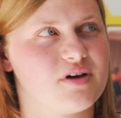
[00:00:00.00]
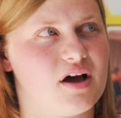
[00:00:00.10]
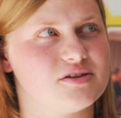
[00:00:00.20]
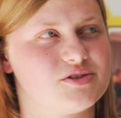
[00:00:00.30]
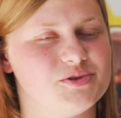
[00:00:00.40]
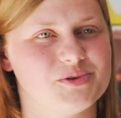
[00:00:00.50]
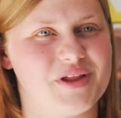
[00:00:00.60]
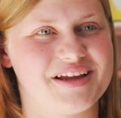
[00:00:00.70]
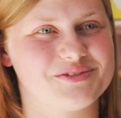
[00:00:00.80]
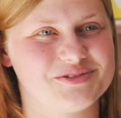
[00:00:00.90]
gotten to
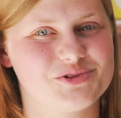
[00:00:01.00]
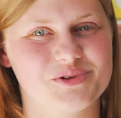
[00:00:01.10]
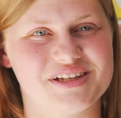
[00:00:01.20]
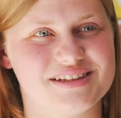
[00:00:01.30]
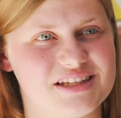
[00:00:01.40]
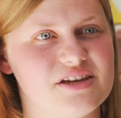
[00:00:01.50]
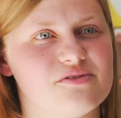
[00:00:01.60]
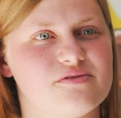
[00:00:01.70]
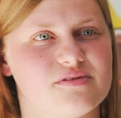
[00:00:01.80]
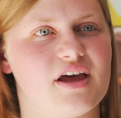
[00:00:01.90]
like truly
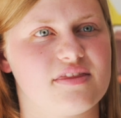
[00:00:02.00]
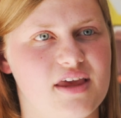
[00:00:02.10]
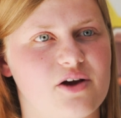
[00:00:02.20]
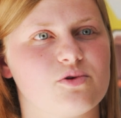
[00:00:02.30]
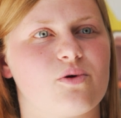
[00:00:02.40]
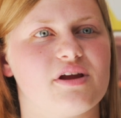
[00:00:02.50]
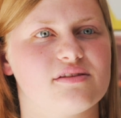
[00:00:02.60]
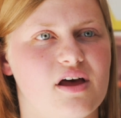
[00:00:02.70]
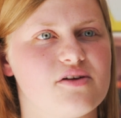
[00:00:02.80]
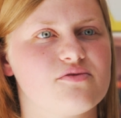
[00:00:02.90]
live like the
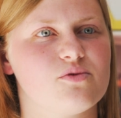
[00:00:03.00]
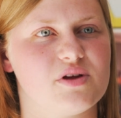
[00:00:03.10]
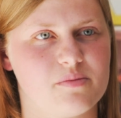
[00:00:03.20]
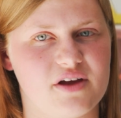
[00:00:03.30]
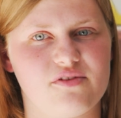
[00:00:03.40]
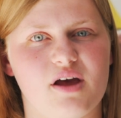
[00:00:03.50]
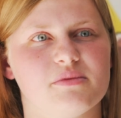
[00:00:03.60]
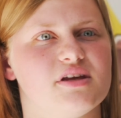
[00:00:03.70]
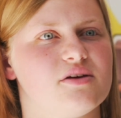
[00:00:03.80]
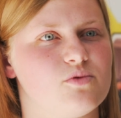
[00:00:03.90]
Ecuadorian life with my
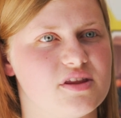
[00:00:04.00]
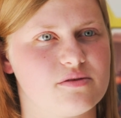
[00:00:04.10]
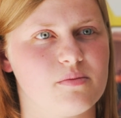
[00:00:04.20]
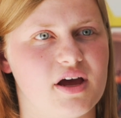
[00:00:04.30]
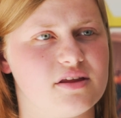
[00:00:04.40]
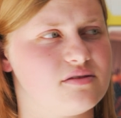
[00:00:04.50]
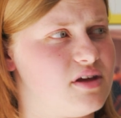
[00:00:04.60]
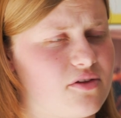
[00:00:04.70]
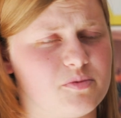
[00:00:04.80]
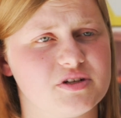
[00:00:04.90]
family and with my
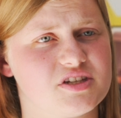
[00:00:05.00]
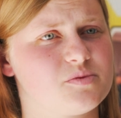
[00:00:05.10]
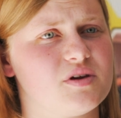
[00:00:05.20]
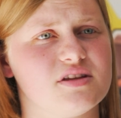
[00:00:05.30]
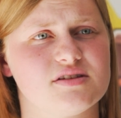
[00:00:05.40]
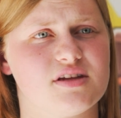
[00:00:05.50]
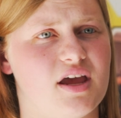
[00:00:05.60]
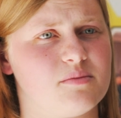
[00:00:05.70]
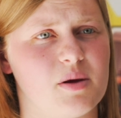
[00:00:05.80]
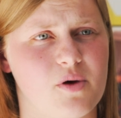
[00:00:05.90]
the other participants
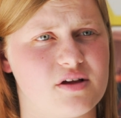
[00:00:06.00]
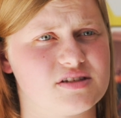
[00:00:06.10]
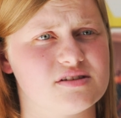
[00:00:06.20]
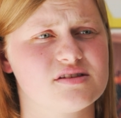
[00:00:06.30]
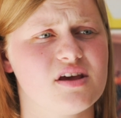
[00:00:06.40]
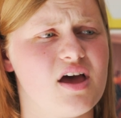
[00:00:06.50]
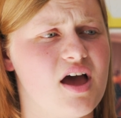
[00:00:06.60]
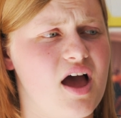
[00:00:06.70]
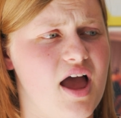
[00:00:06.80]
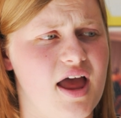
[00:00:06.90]
and my bosses.
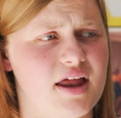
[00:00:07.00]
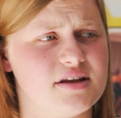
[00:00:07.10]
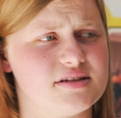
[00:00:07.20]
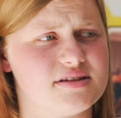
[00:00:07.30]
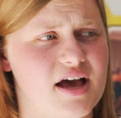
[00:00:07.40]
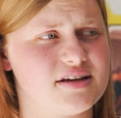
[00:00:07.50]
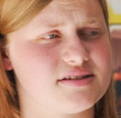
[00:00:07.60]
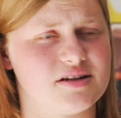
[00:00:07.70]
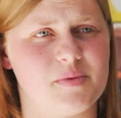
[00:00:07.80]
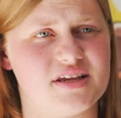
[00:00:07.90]
And that
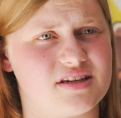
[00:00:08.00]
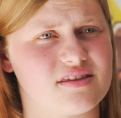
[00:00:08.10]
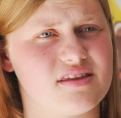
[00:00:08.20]
is an amazing